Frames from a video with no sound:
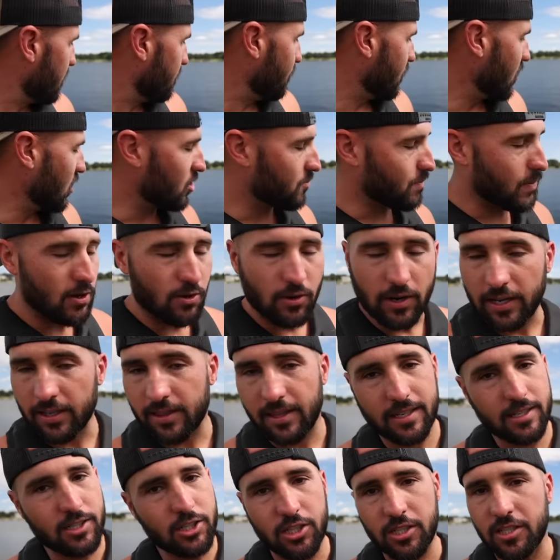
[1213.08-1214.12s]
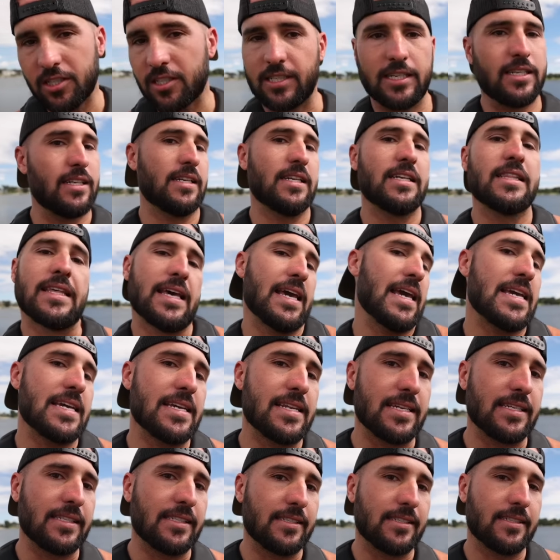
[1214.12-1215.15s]
This boat, I think she's sitting in the
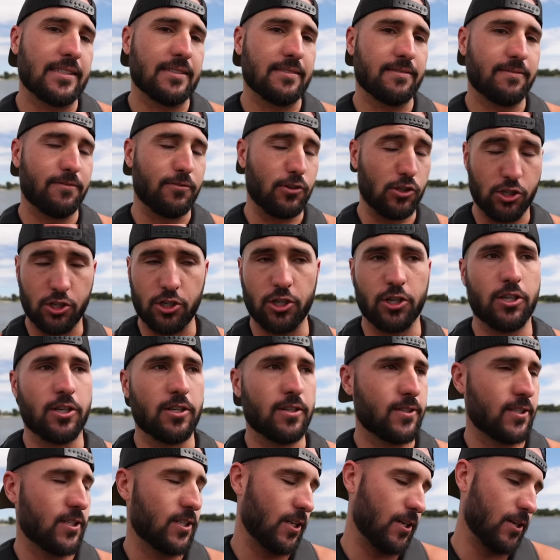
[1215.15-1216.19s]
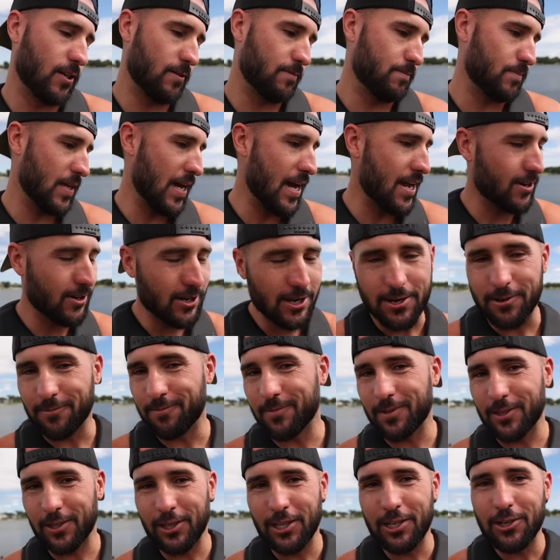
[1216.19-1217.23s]
80s for sure. So I don't know.
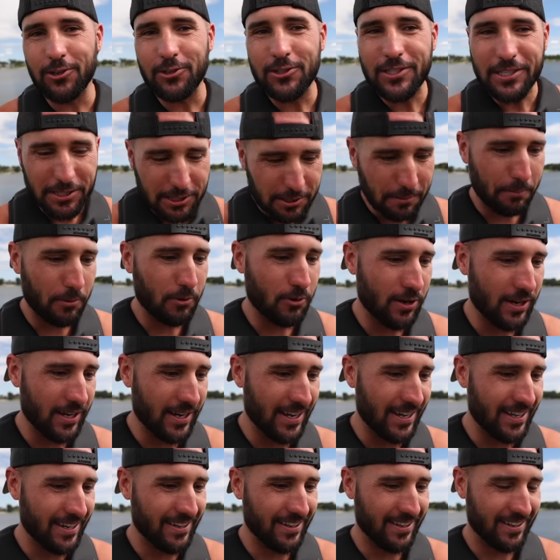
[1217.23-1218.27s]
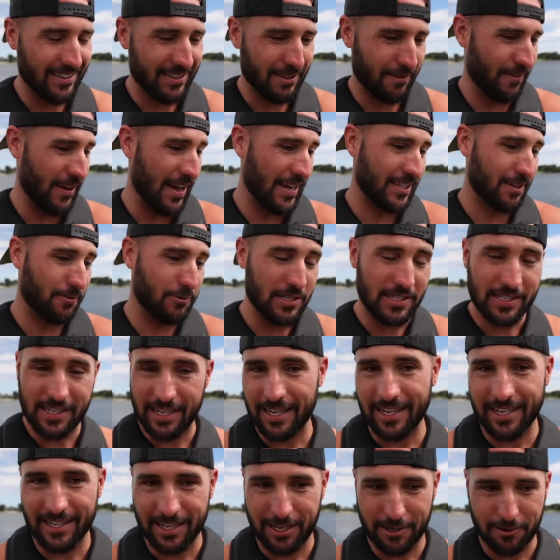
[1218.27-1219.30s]
A little disappointed the fact that we
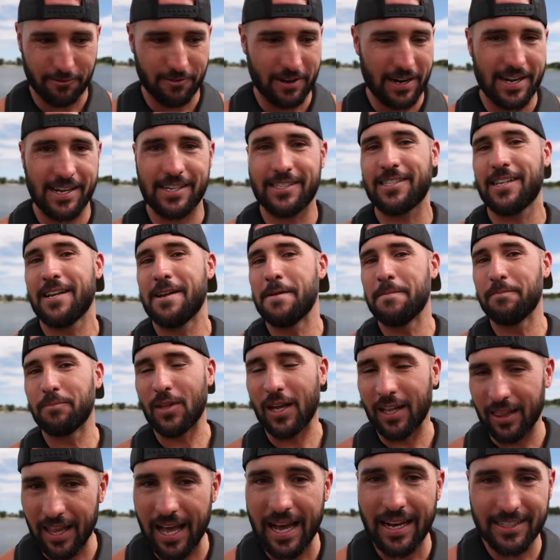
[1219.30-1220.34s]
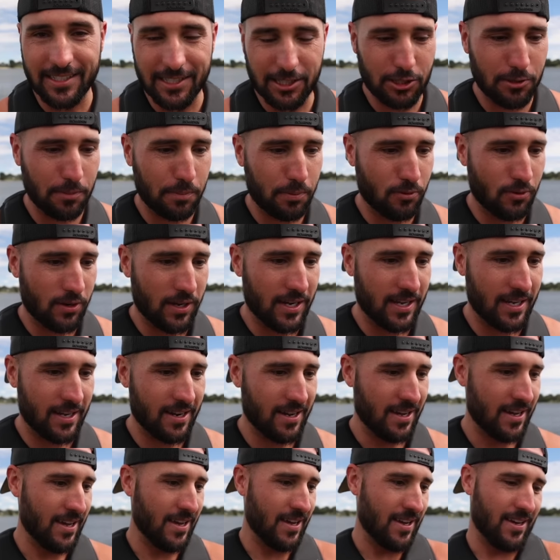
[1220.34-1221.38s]
didn't get a race. A lot disappointed
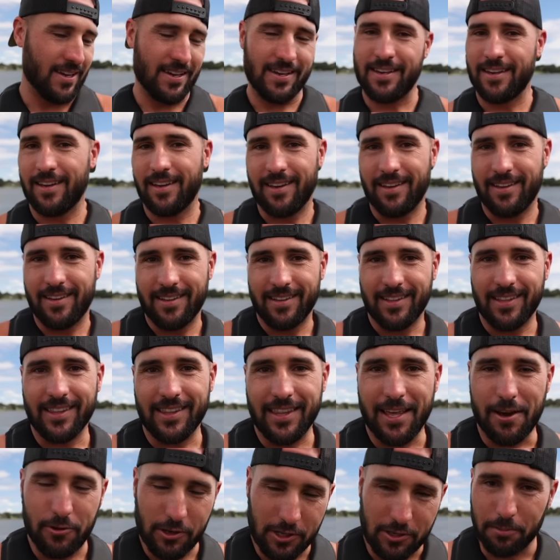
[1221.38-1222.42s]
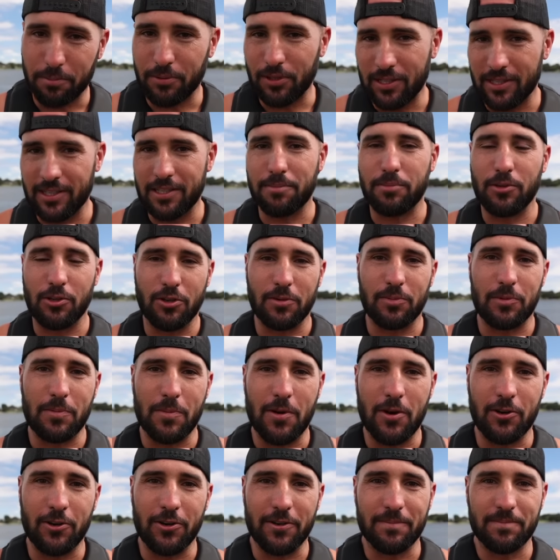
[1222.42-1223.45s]
that we completely blew up the
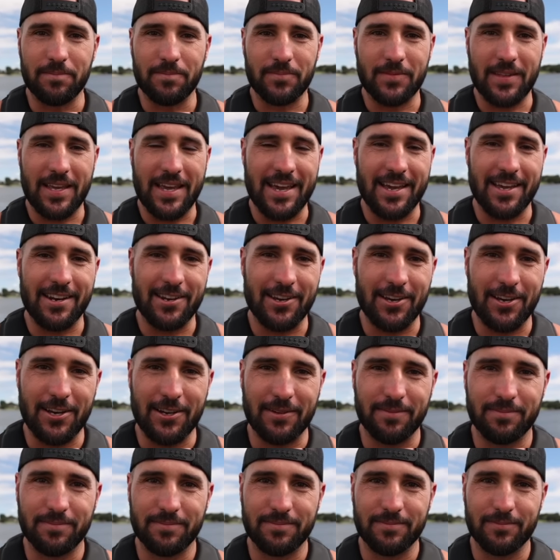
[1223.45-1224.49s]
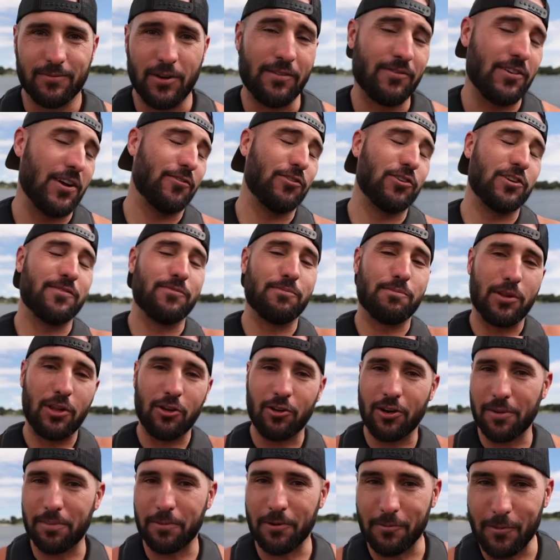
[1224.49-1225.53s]
motor. And well, I've never even
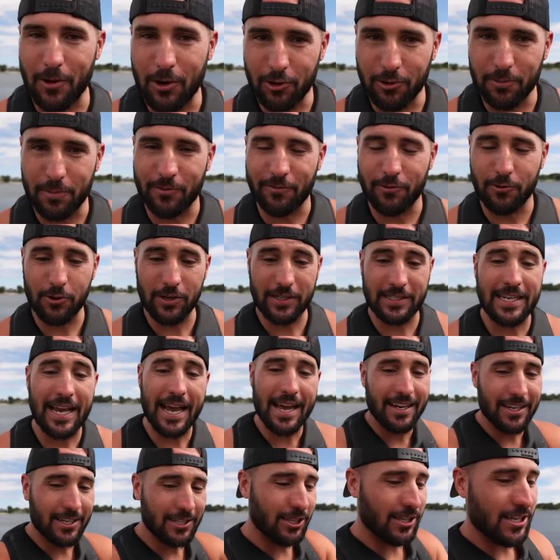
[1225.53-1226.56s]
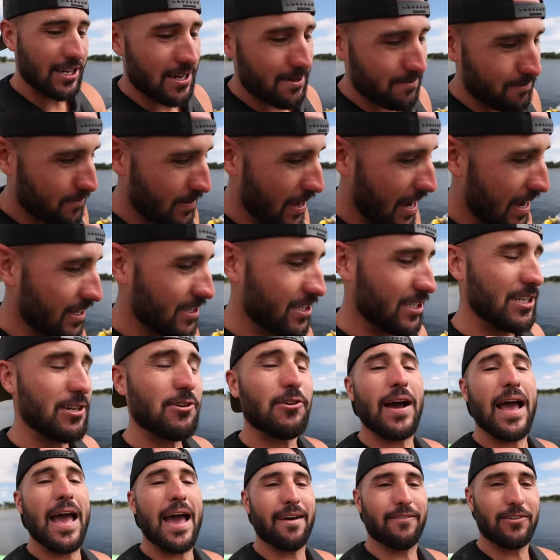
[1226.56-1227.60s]
blown up a motor before. And technically, I still
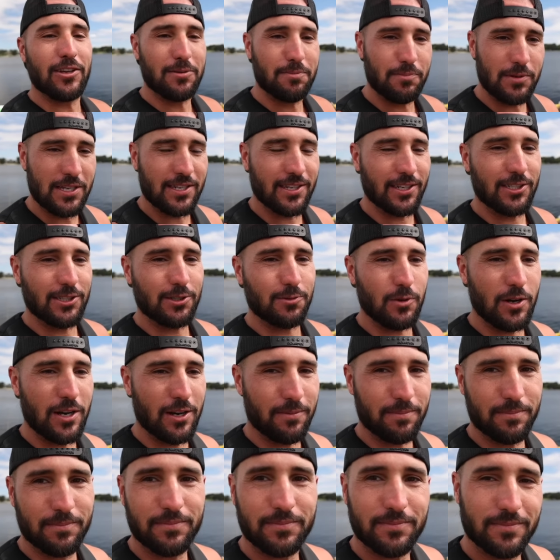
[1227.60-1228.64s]
haven't because, well,